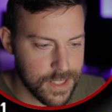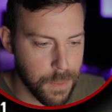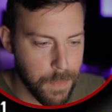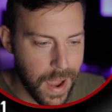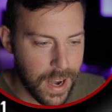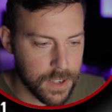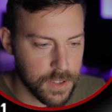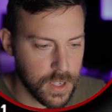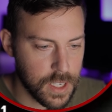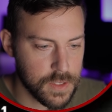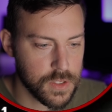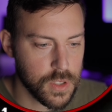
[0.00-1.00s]
and the
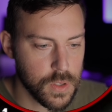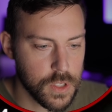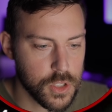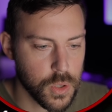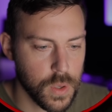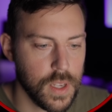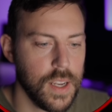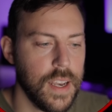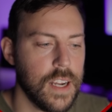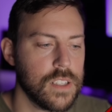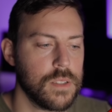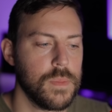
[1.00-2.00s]
background to the joint
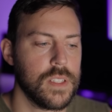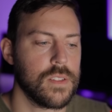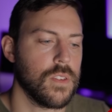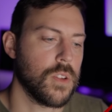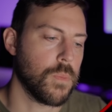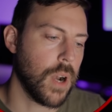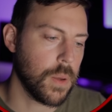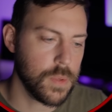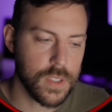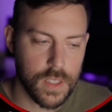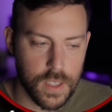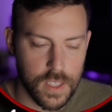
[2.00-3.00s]
announcement. So they're
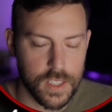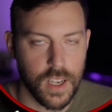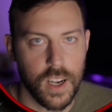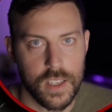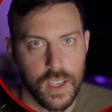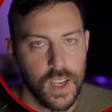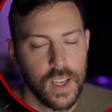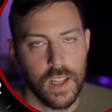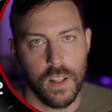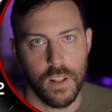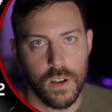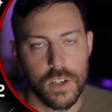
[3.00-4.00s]
probably going to talk
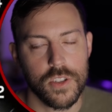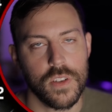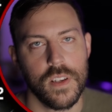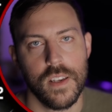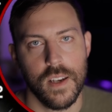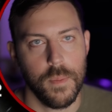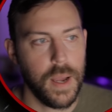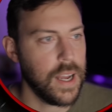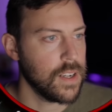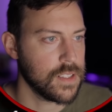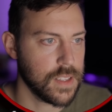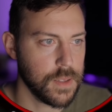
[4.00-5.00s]
largely
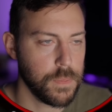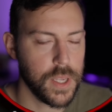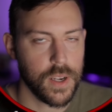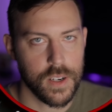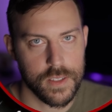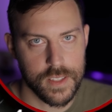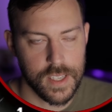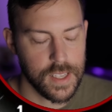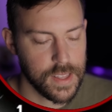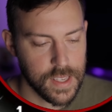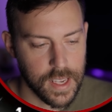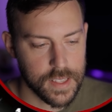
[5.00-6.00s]
about the BRZ
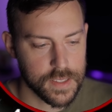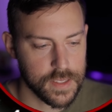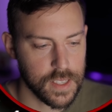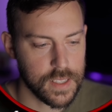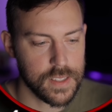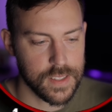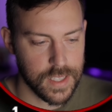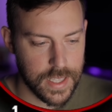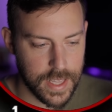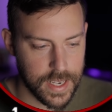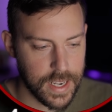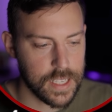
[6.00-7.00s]
and the 86
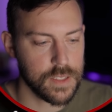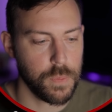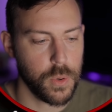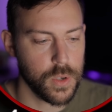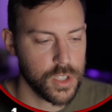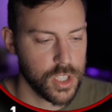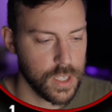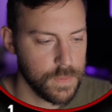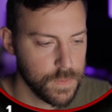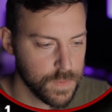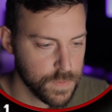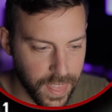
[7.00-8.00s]
in the next
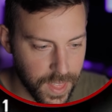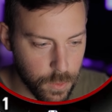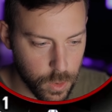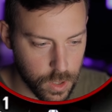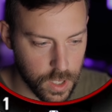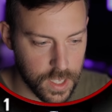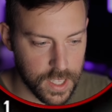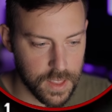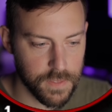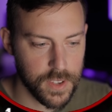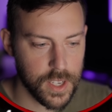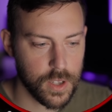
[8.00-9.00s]
portion. Then we're going to get
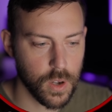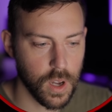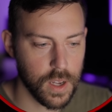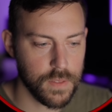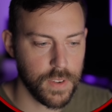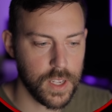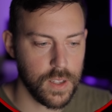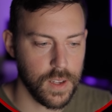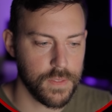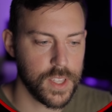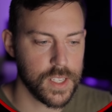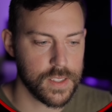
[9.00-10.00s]
the vehicle unveil
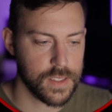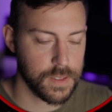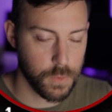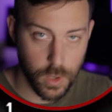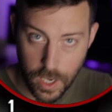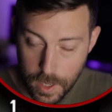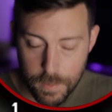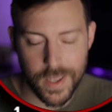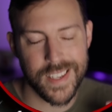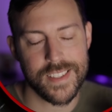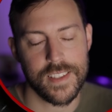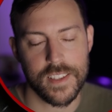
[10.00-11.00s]
of this, what I'm
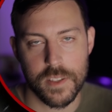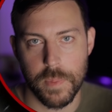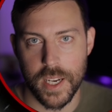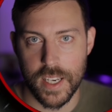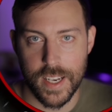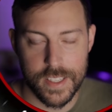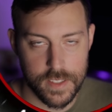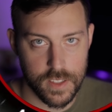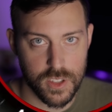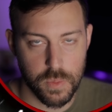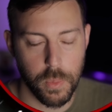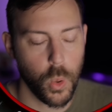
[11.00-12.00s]
expecting is a
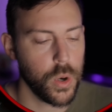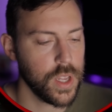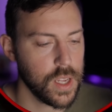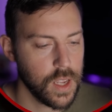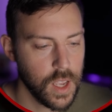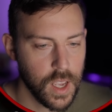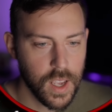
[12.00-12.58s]
sporty